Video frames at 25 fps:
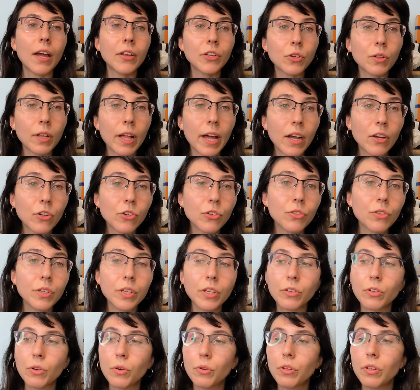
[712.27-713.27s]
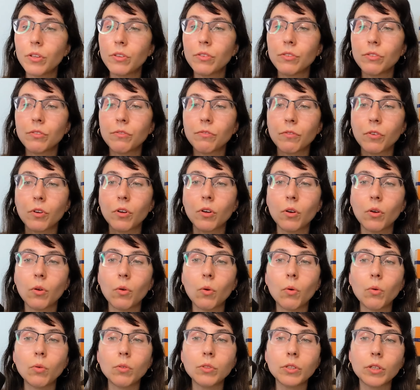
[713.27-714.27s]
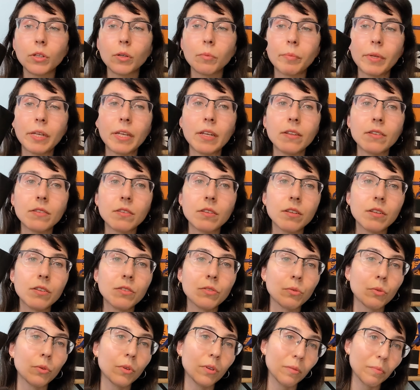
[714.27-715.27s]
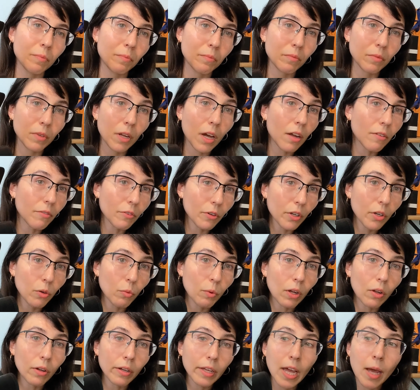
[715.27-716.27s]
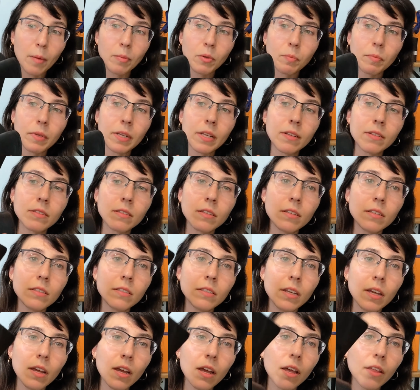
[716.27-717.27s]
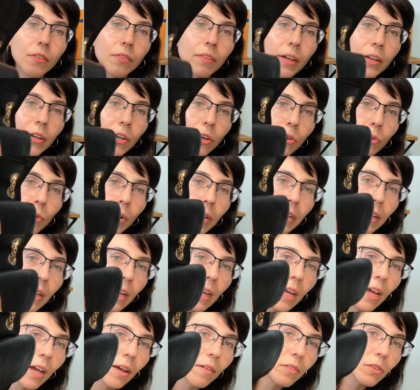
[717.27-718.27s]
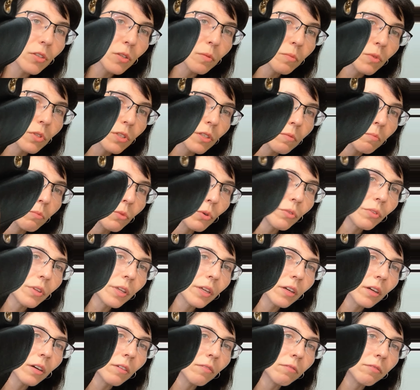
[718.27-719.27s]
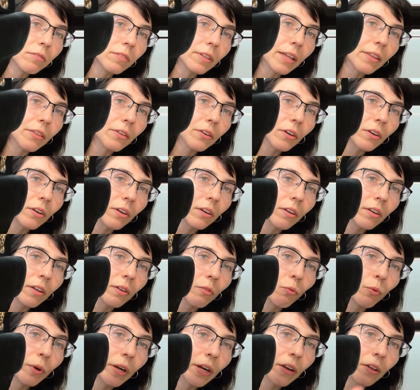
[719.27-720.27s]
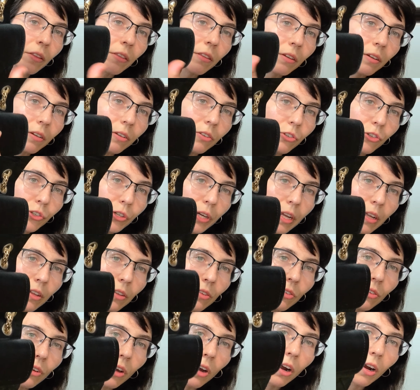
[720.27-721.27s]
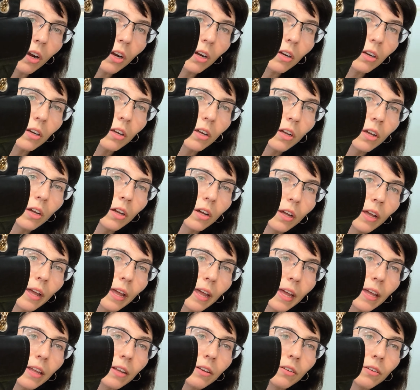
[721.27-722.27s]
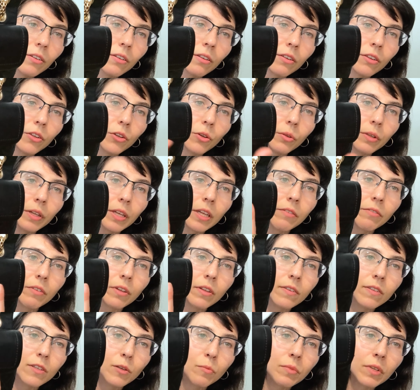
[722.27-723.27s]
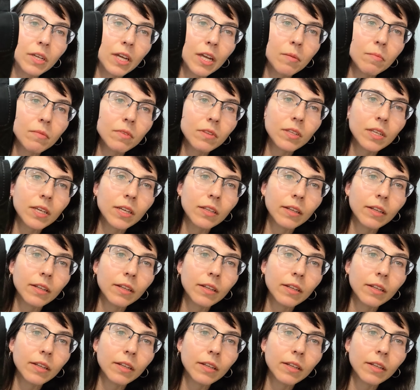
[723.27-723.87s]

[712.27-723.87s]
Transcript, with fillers: And you'll actually notice for older pieces or not very well kept pieces that you're going to have some smoothing of leather where the chains are. And you'll even sometimes see